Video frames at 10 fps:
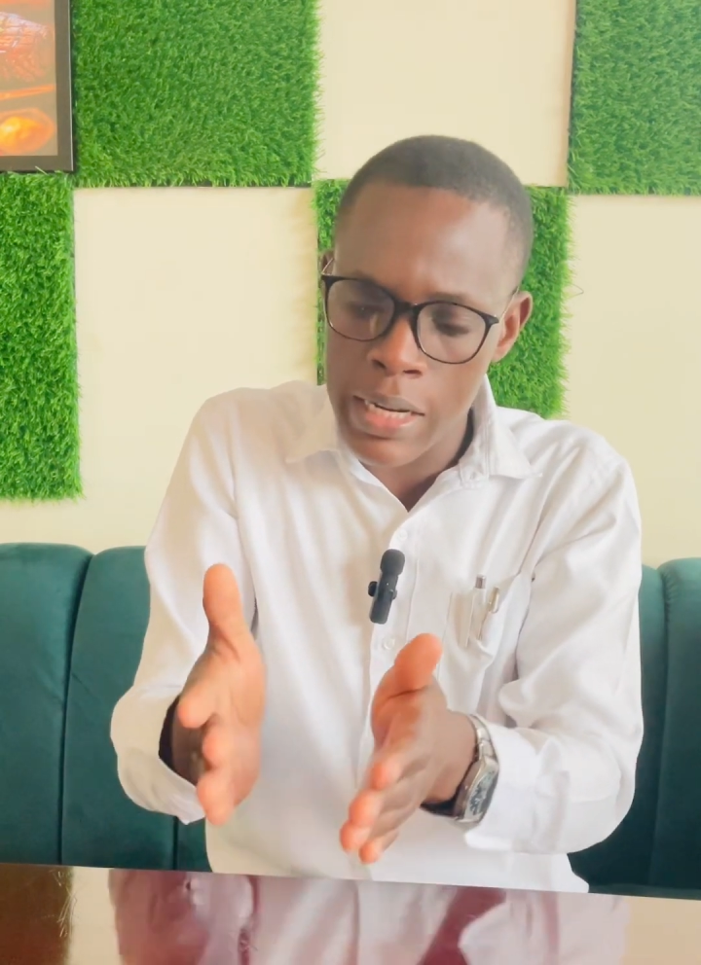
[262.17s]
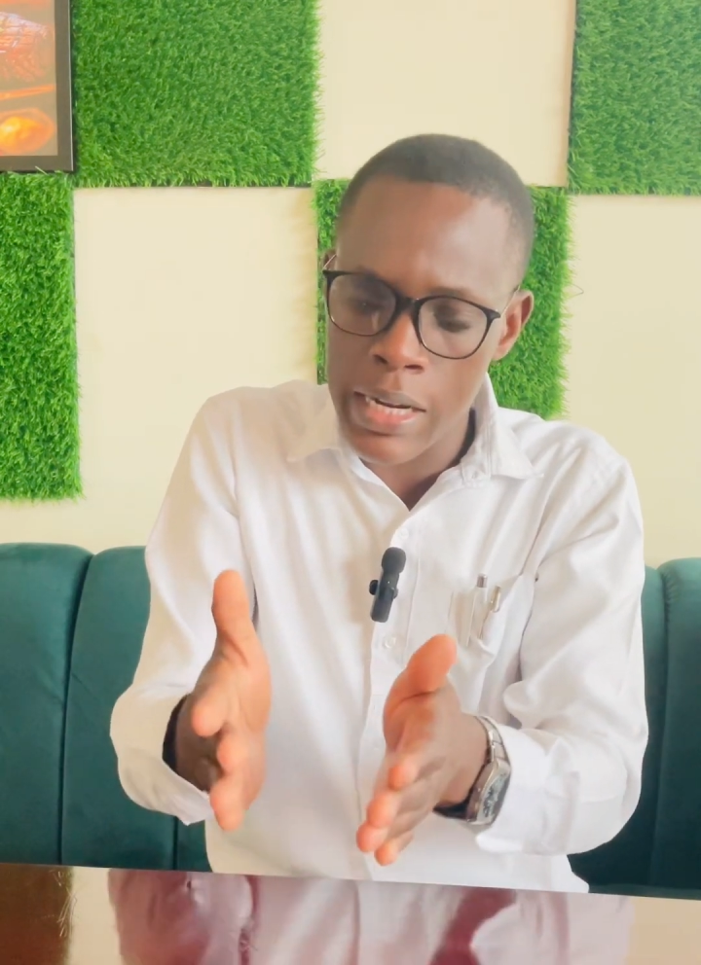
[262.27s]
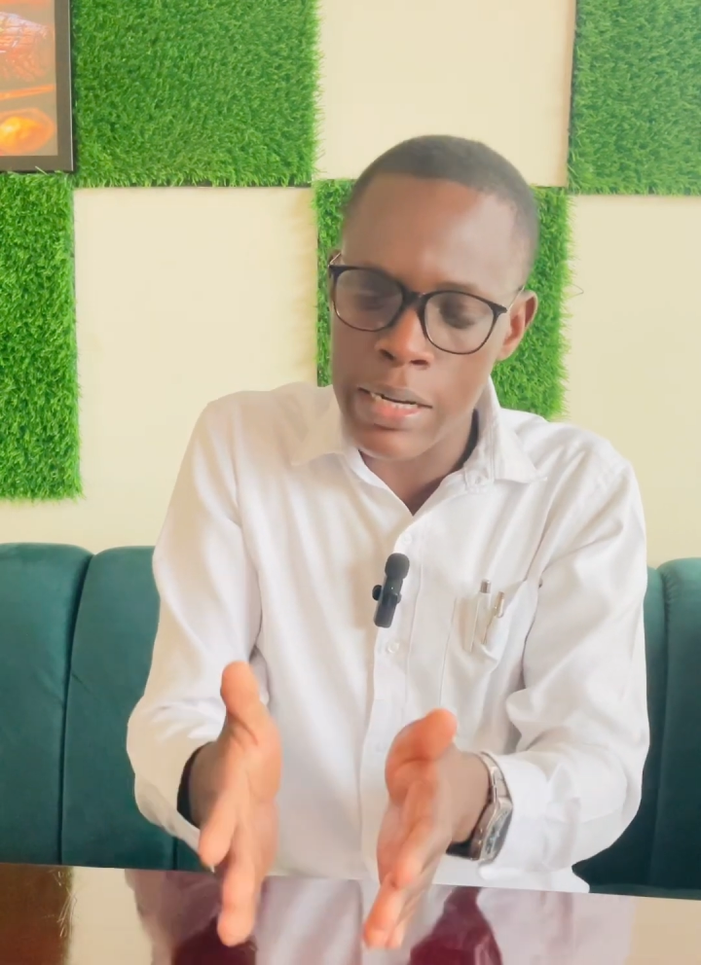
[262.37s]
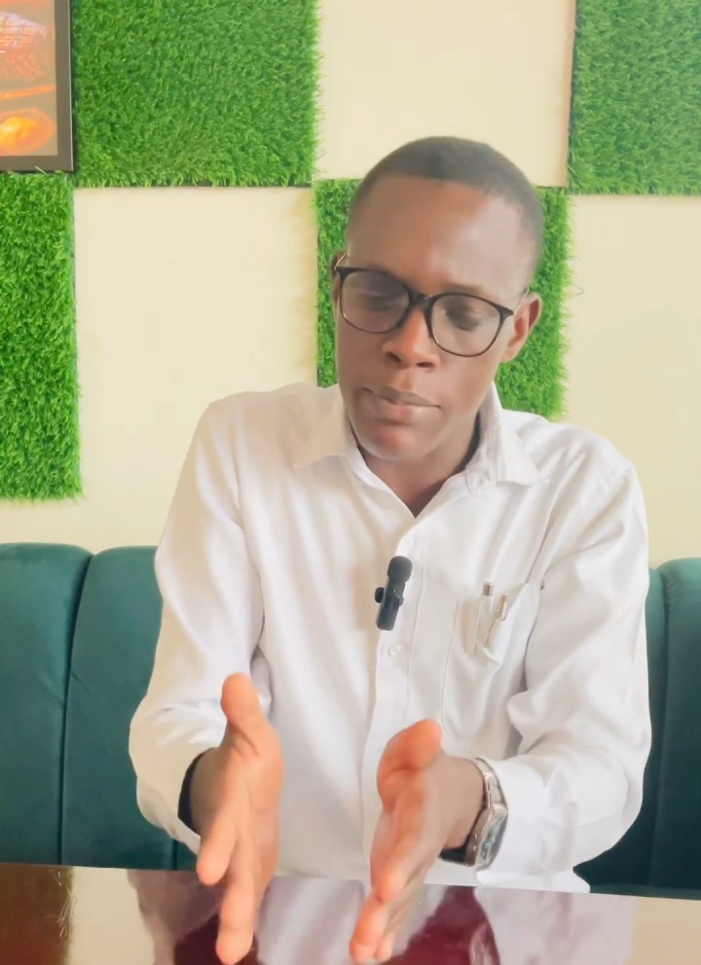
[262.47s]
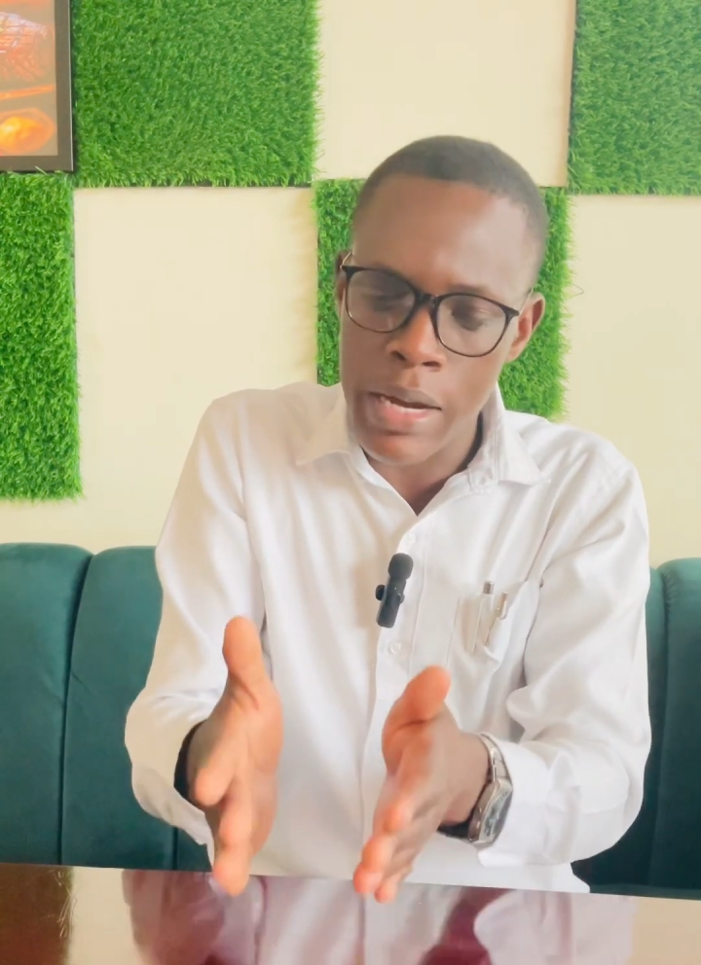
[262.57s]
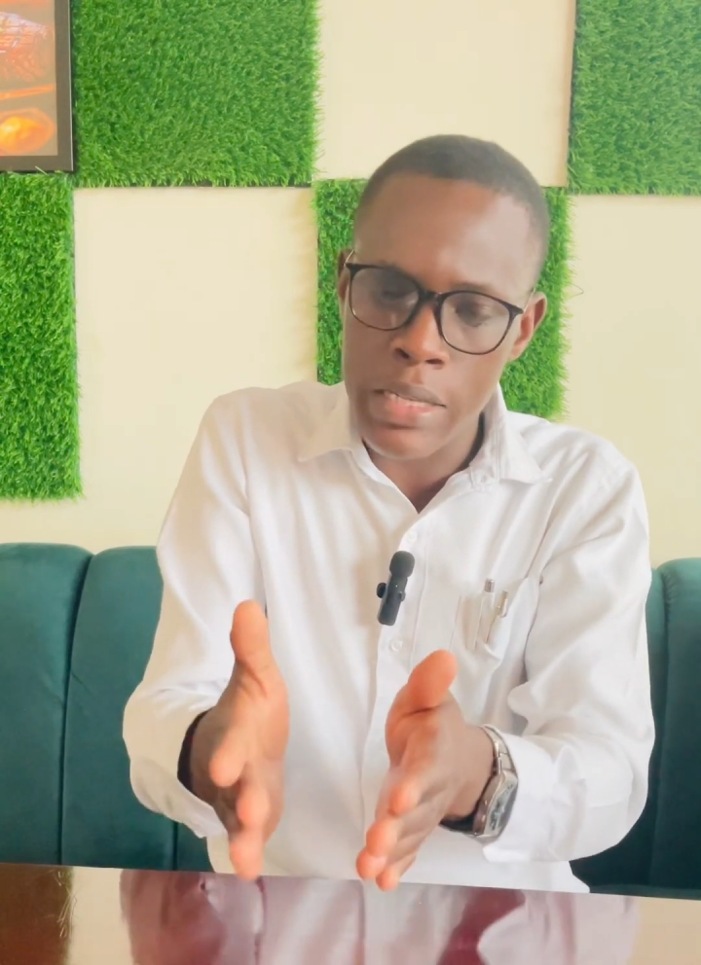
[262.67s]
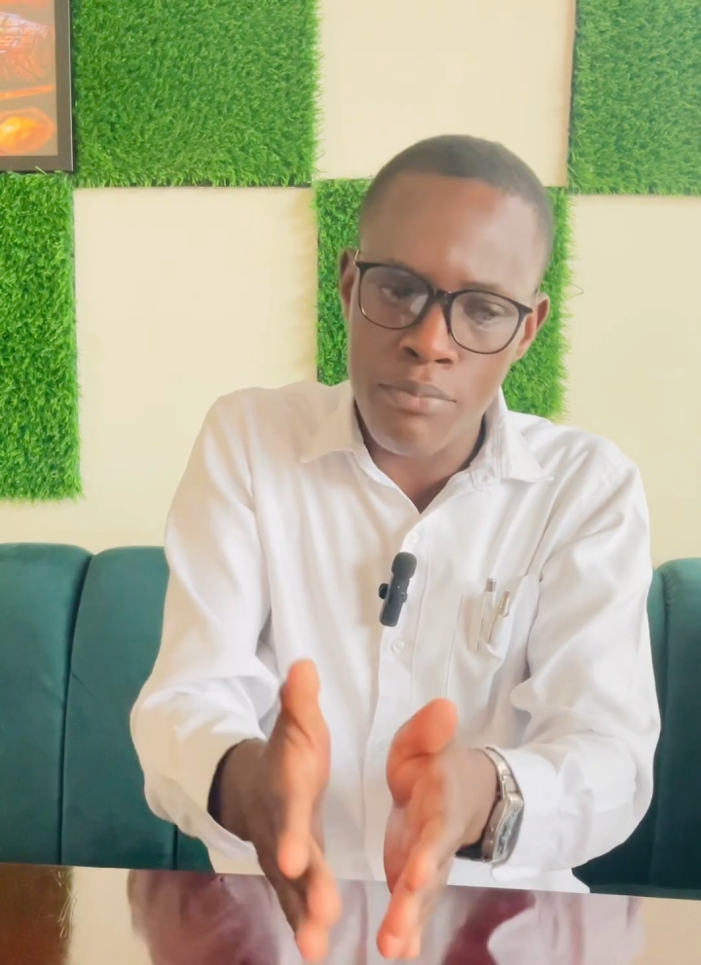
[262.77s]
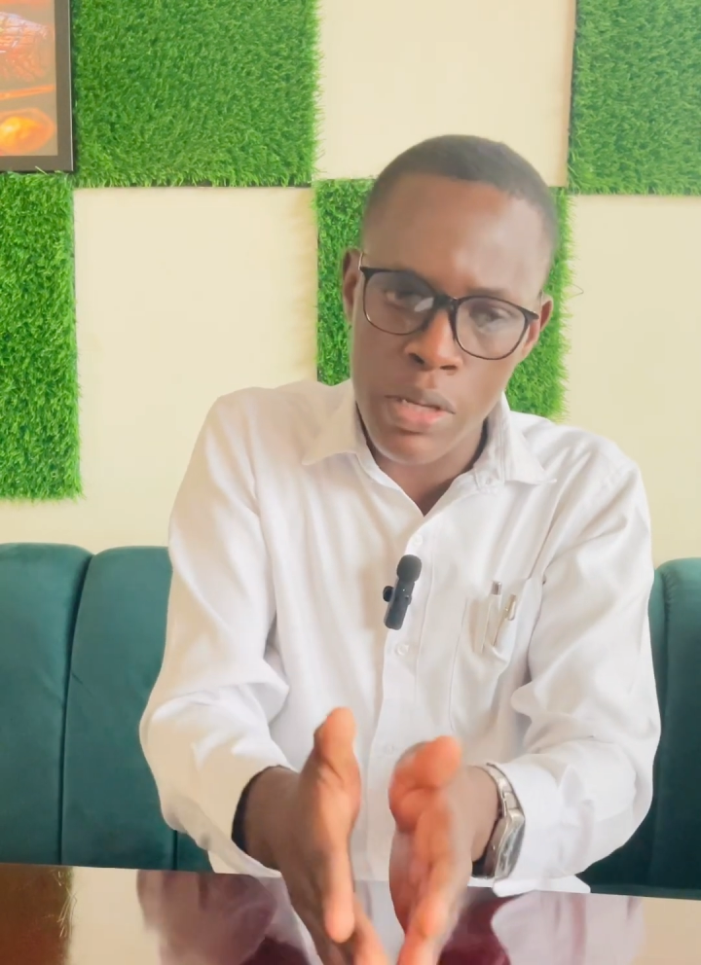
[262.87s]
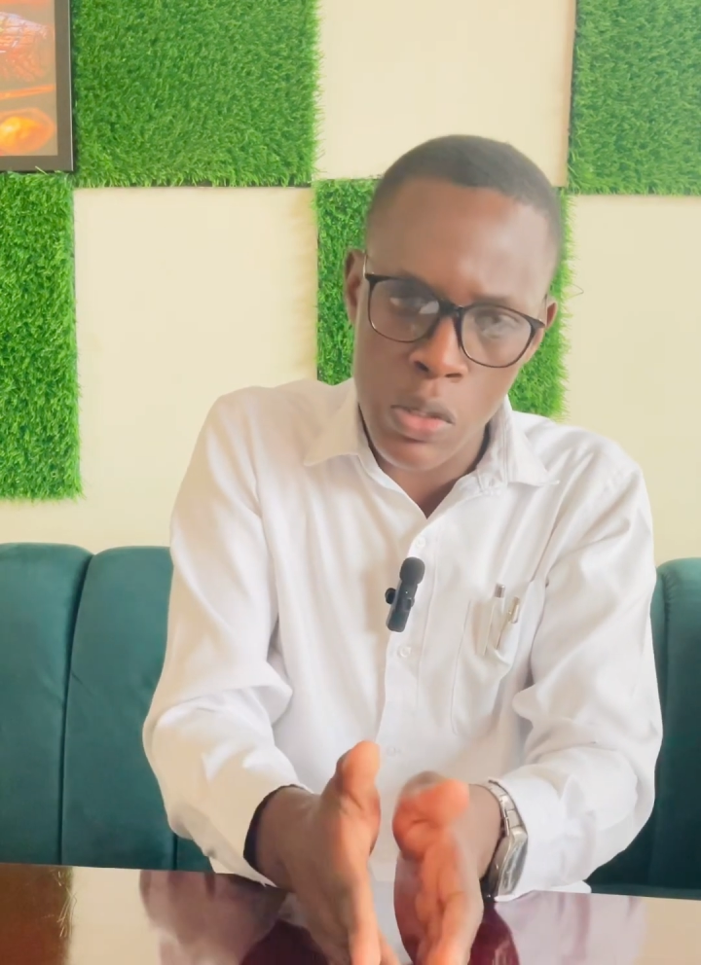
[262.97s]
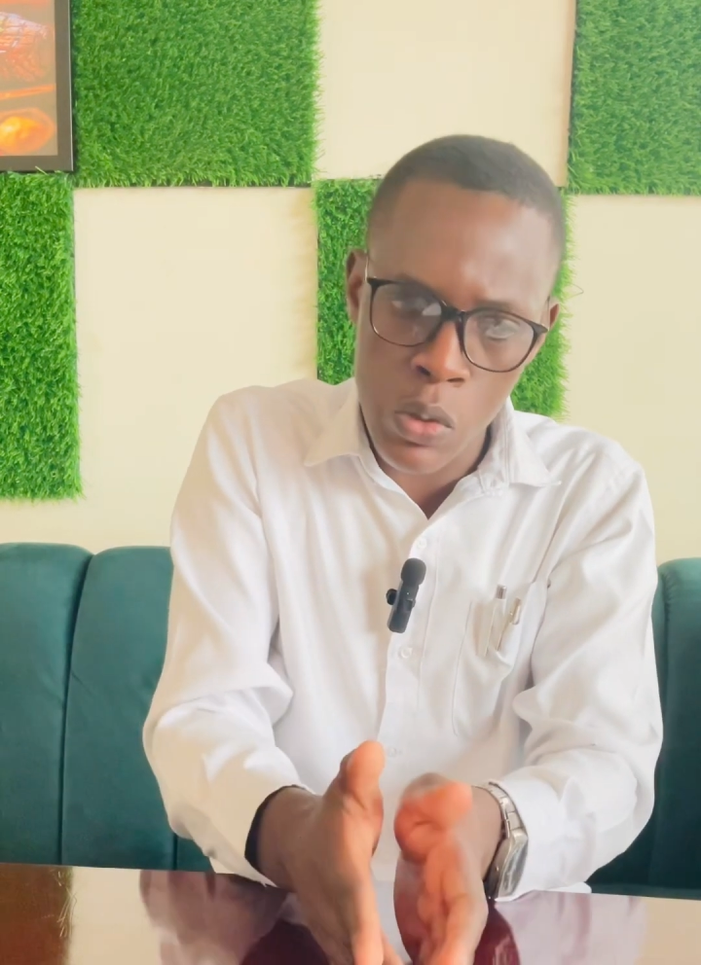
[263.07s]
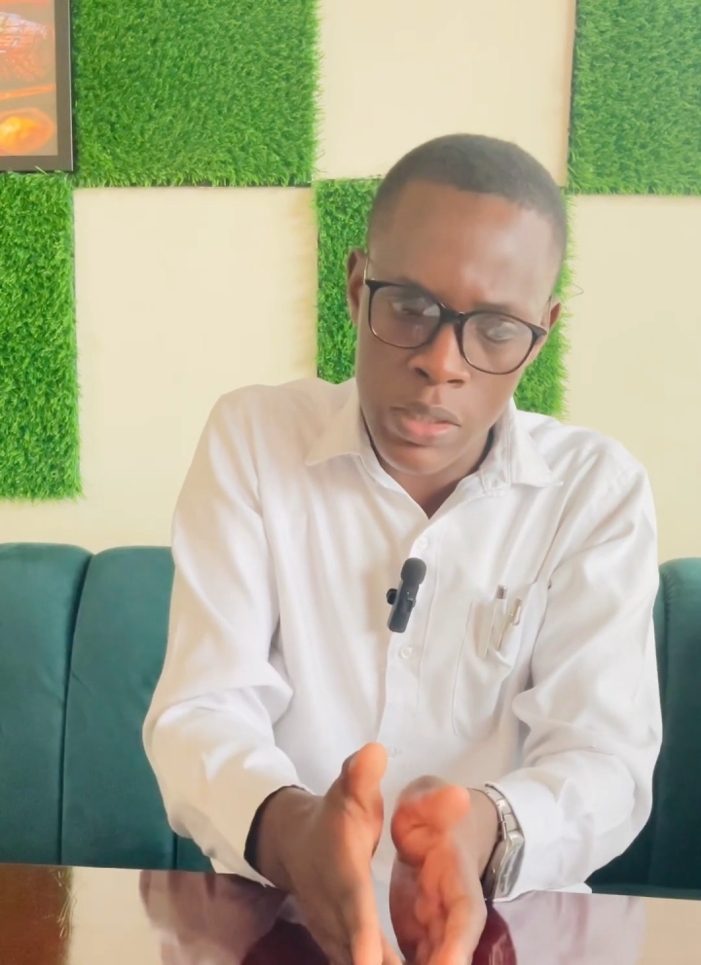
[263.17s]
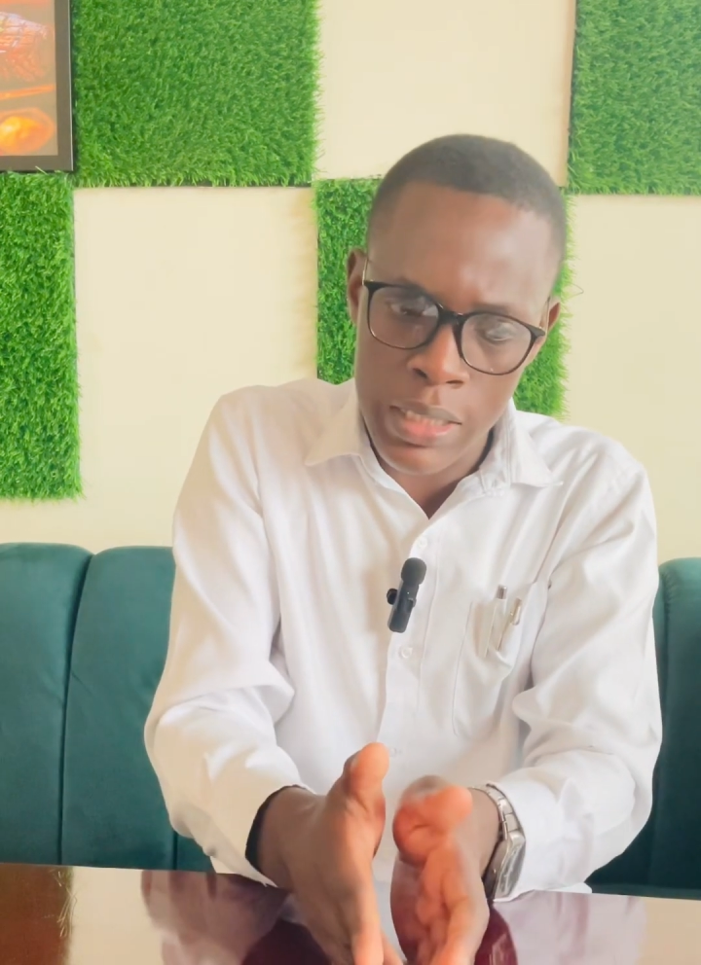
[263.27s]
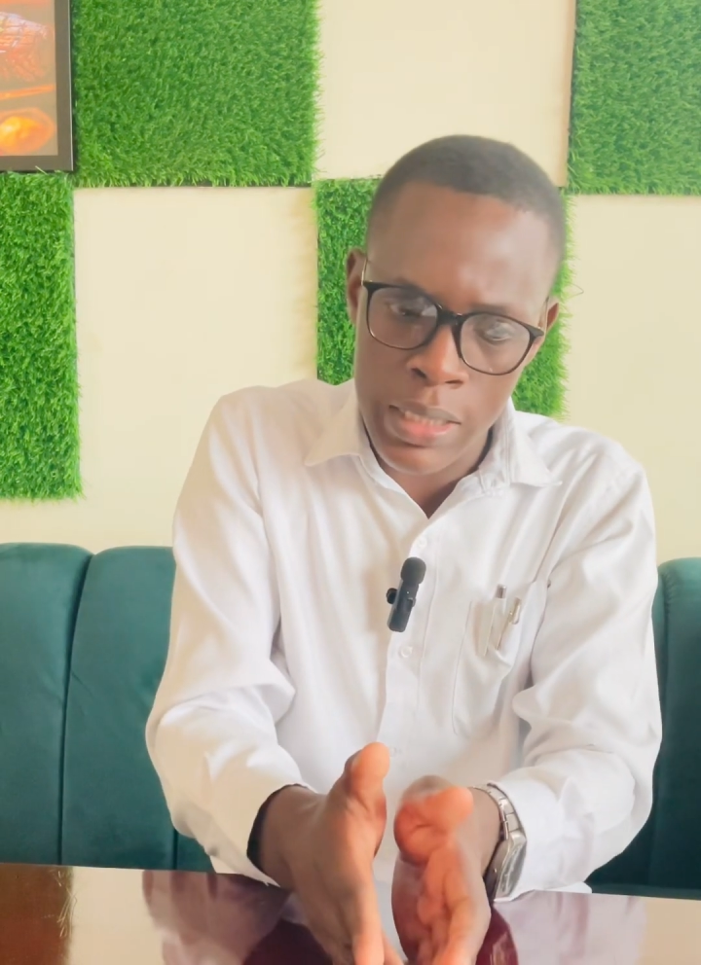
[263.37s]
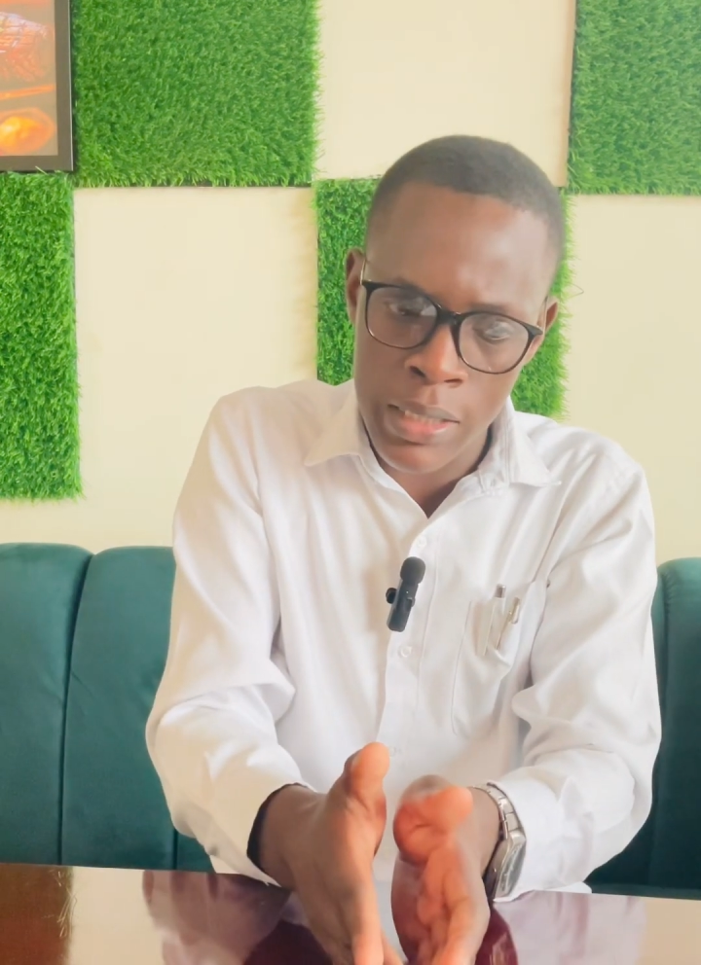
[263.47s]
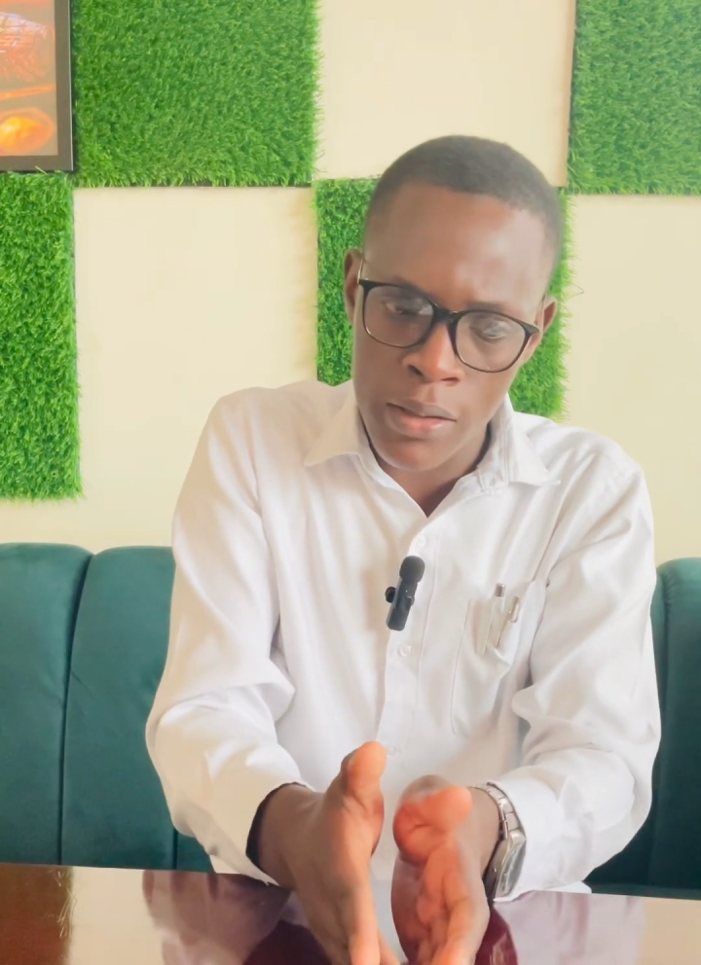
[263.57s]
it must be
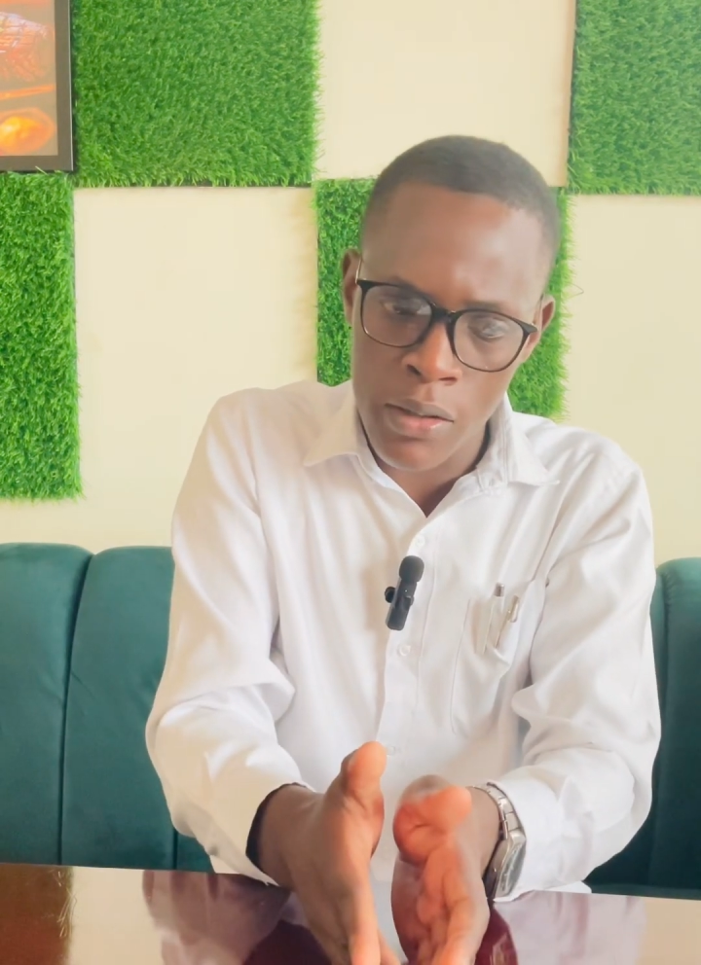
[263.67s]
used.